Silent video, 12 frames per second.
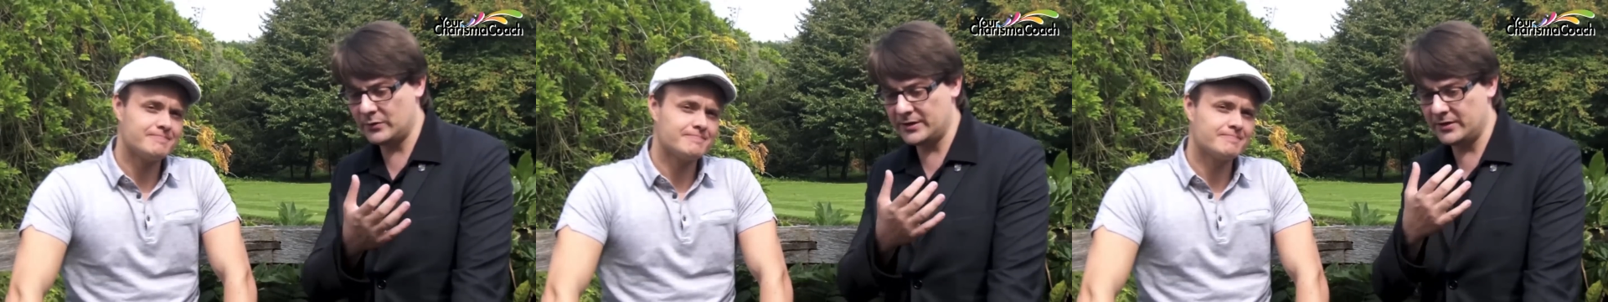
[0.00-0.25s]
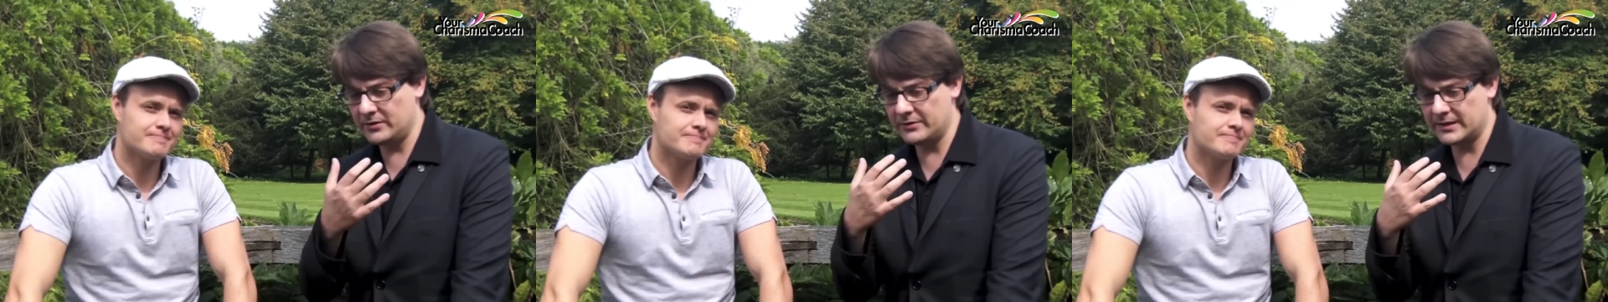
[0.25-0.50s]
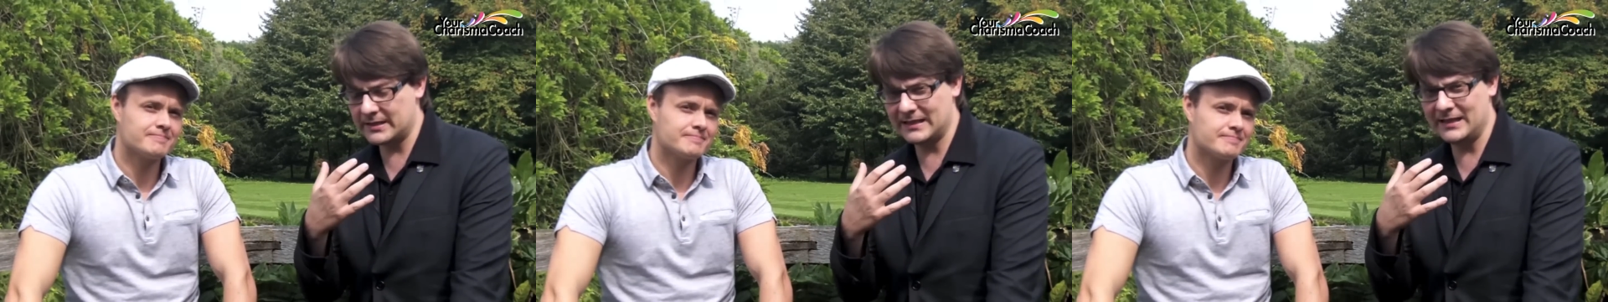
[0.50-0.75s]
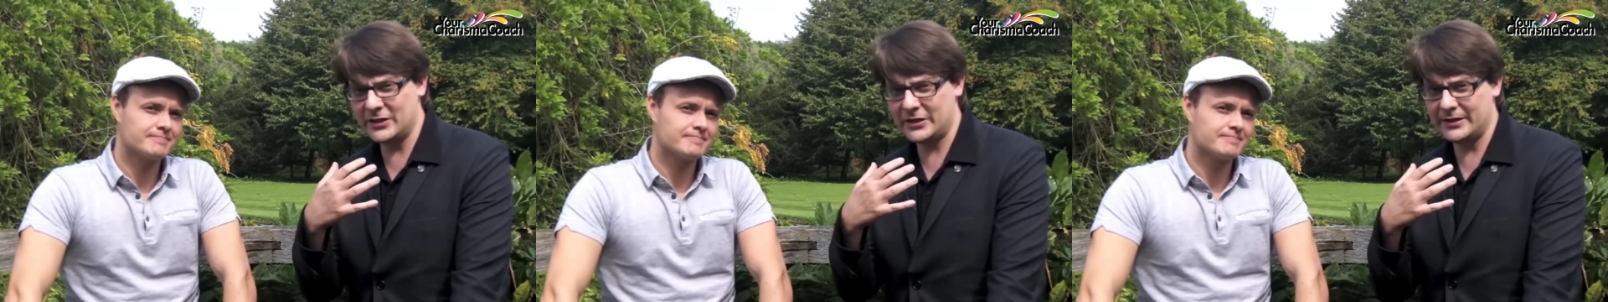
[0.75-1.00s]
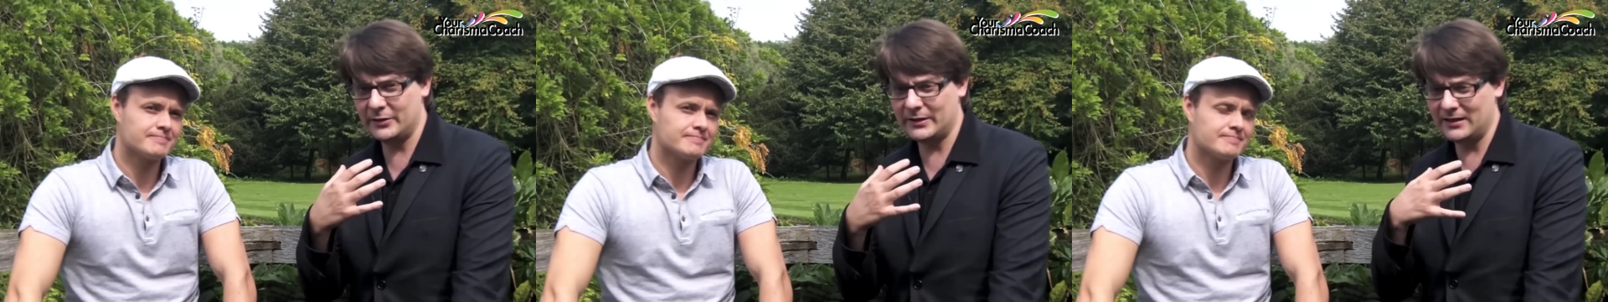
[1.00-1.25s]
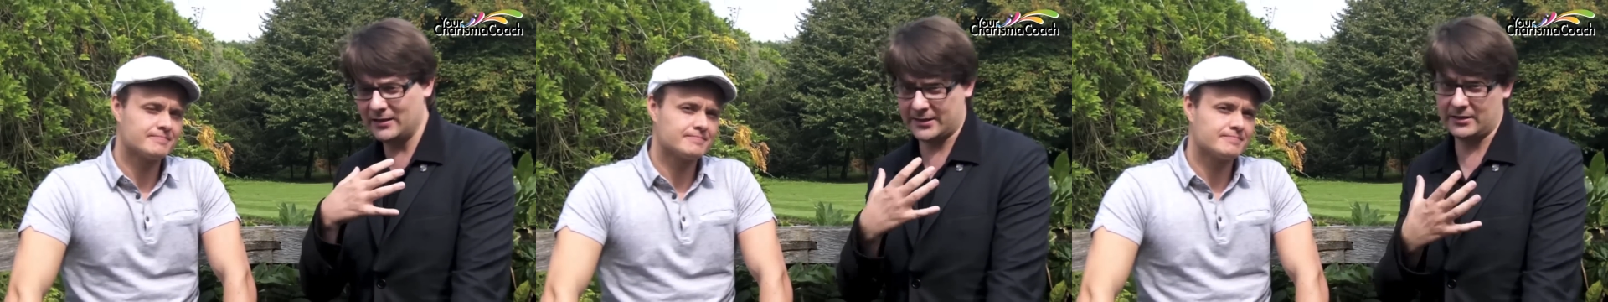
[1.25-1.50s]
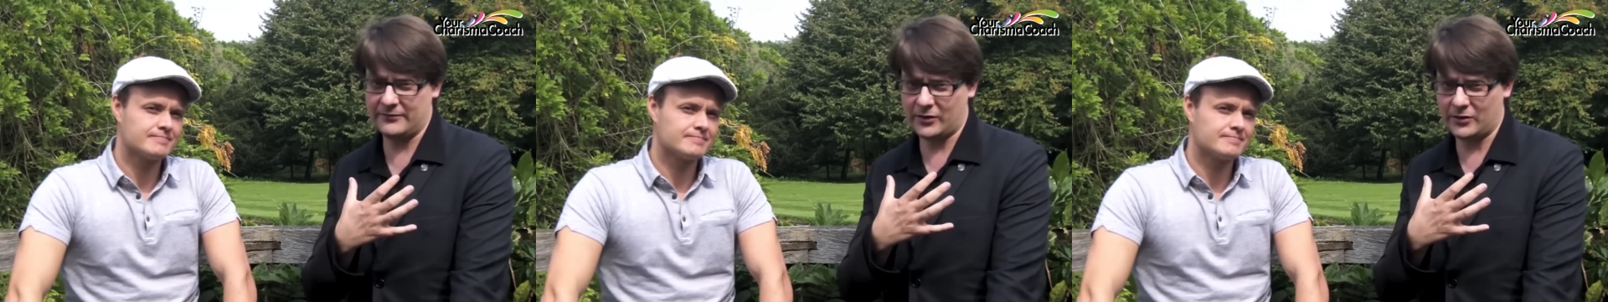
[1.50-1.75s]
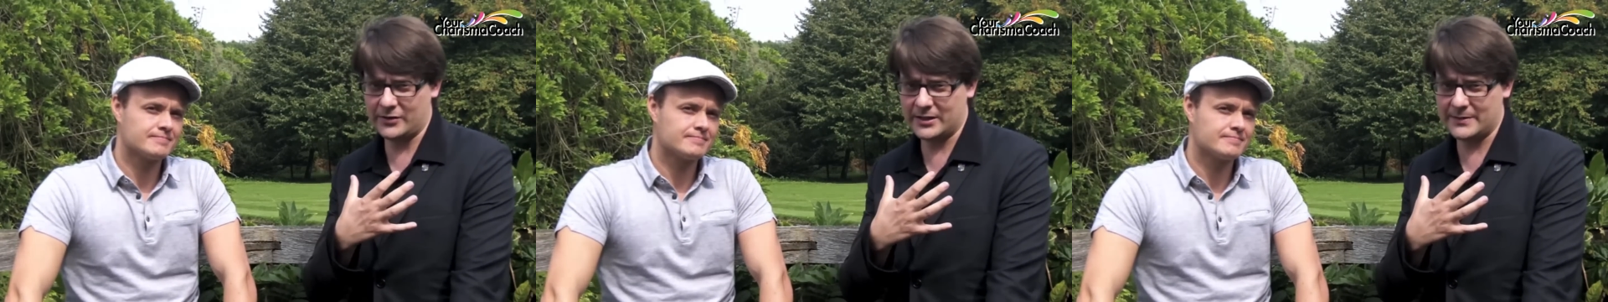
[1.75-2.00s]
Speaker 1: Once you know this initially, you'll get a little
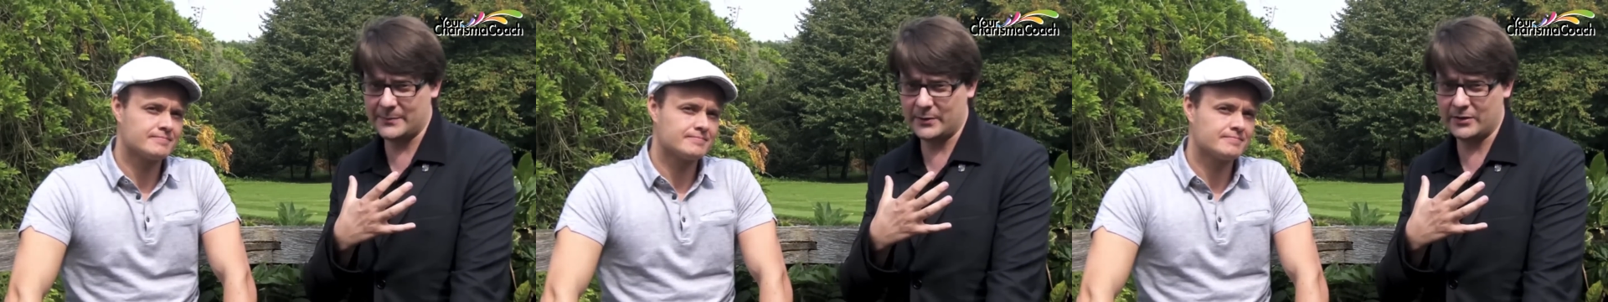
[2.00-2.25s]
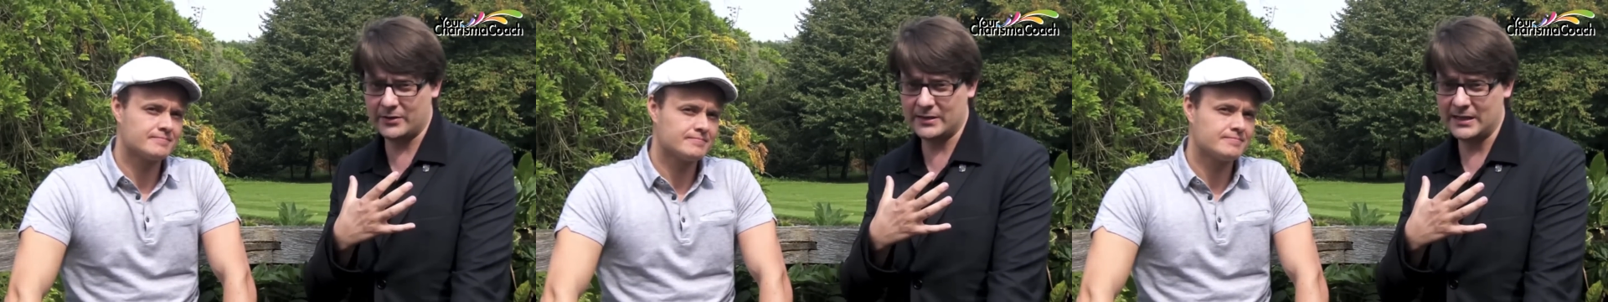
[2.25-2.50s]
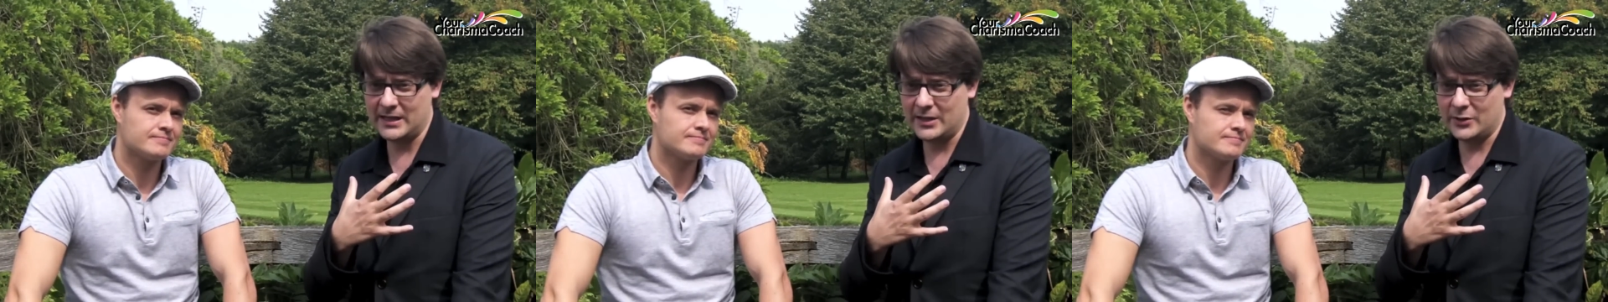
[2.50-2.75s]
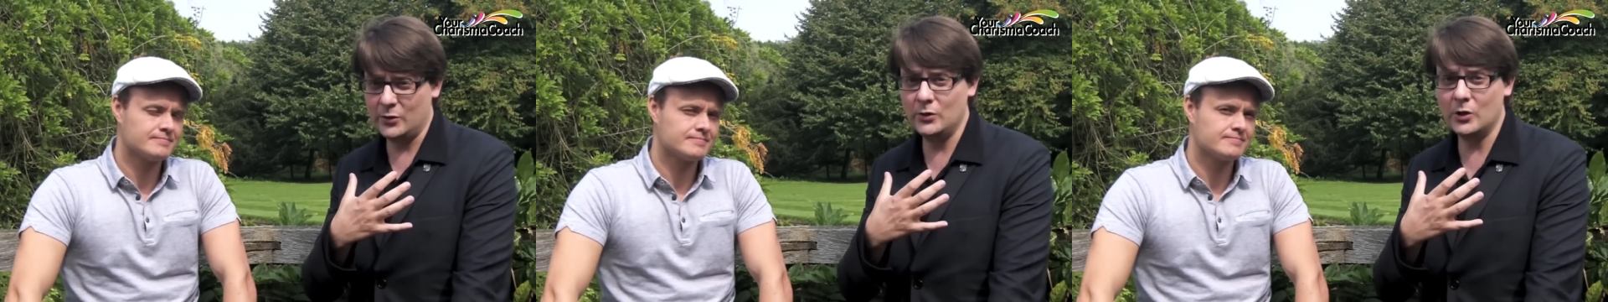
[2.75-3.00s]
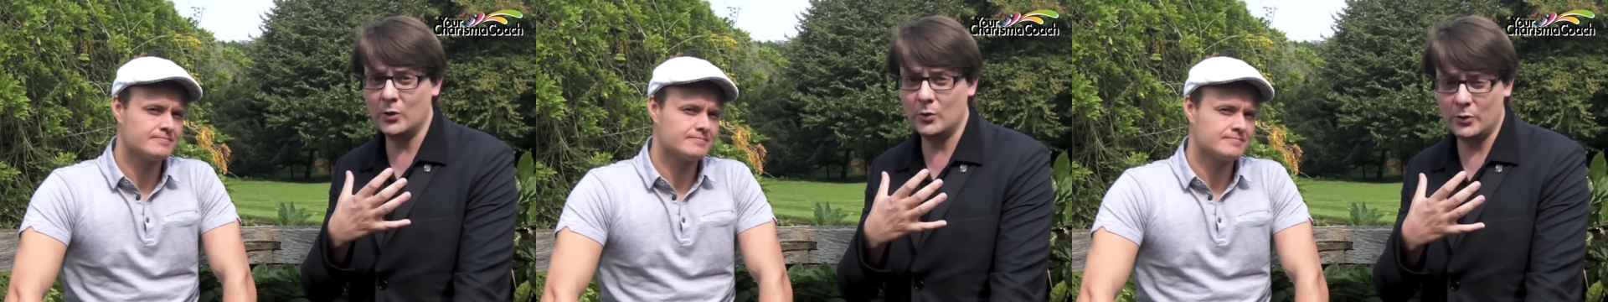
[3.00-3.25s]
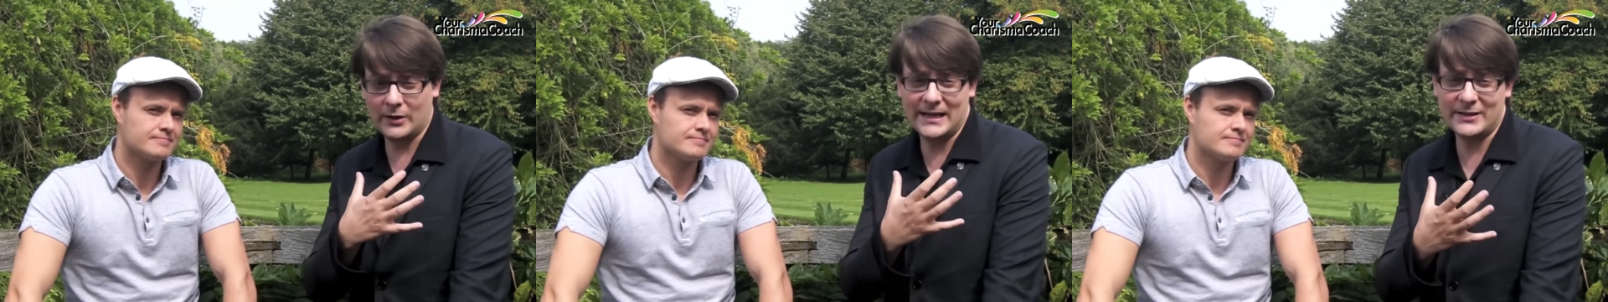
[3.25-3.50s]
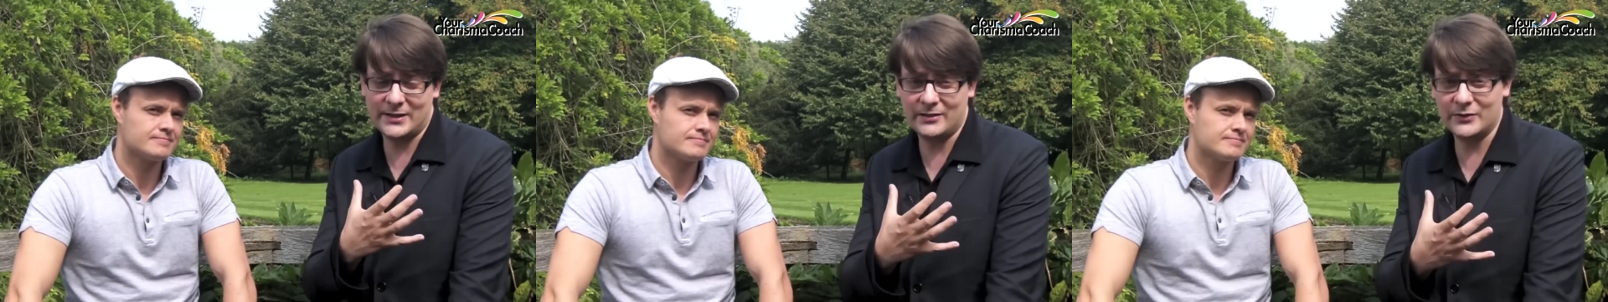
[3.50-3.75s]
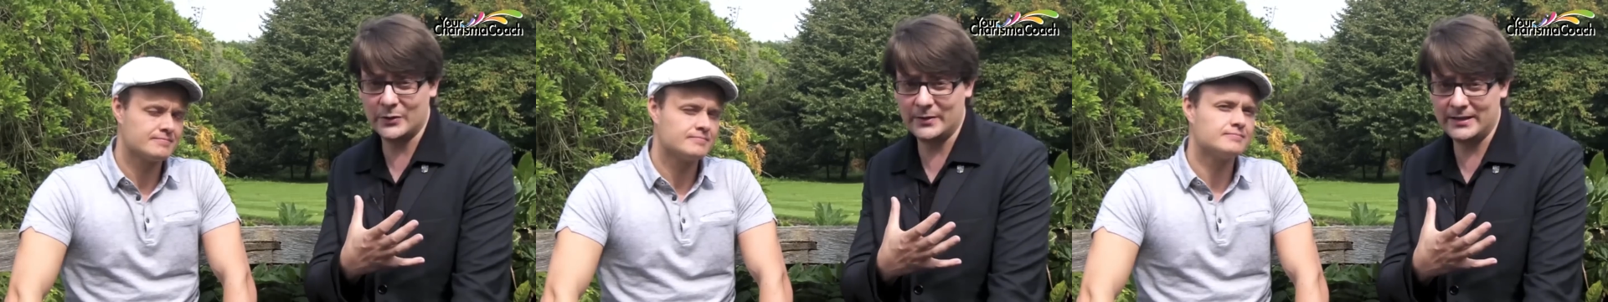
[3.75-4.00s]
self-conscious because you know you'll catch yourself
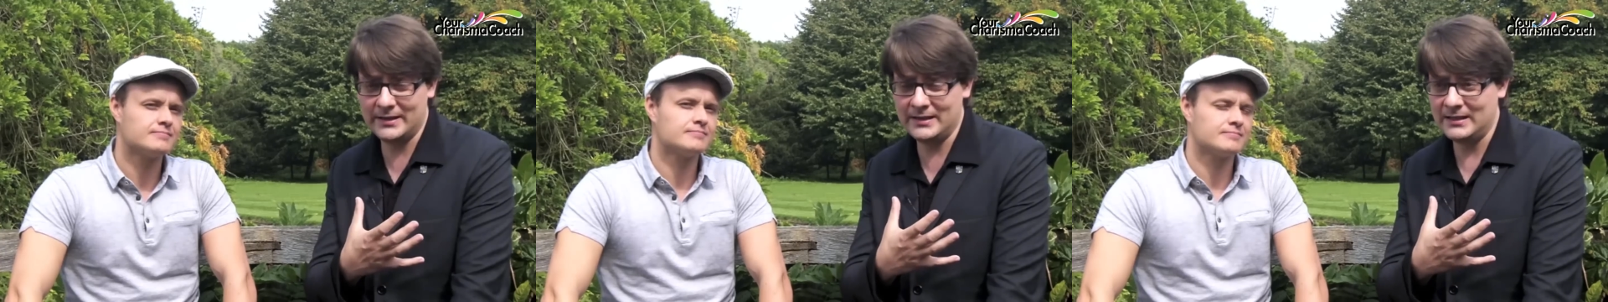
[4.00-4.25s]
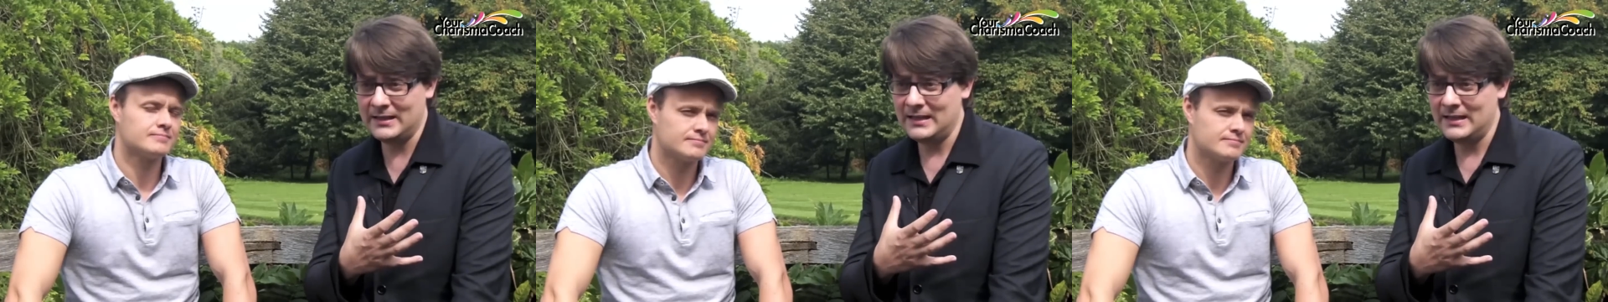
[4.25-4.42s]
doing it.